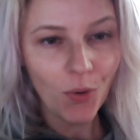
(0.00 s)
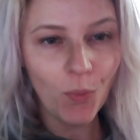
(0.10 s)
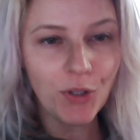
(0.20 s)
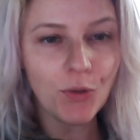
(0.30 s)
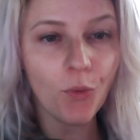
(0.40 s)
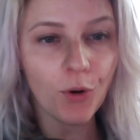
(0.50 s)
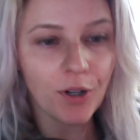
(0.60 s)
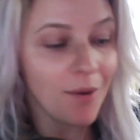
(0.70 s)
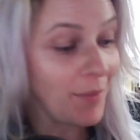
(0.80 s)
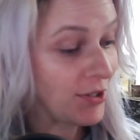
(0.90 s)
When you order
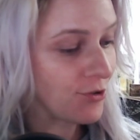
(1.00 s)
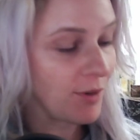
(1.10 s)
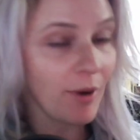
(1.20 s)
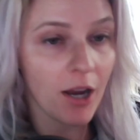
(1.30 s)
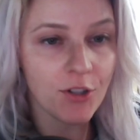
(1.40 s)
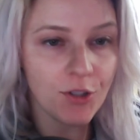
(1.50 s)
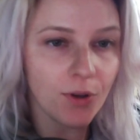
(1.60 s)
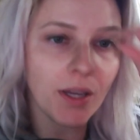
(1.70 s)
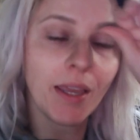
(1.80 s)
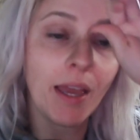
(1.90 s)
a mystery box, you
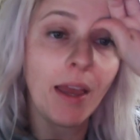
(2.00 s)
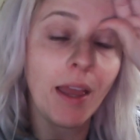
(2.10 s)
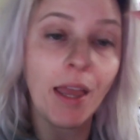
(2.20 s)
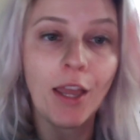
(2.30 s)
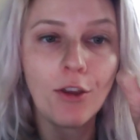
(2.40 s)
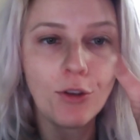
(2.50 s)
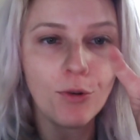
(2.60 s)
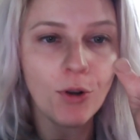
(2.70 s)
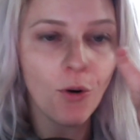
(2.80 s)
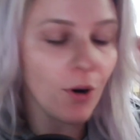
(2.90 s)
can get a
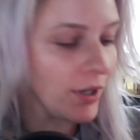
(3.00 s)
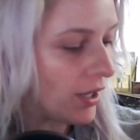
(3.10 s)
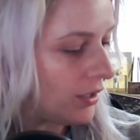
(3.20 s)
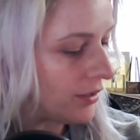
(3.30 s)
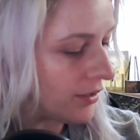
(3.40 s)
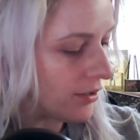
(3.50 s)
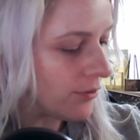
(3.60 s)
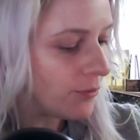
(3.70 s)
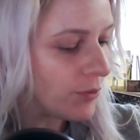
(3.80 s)
unicorn color,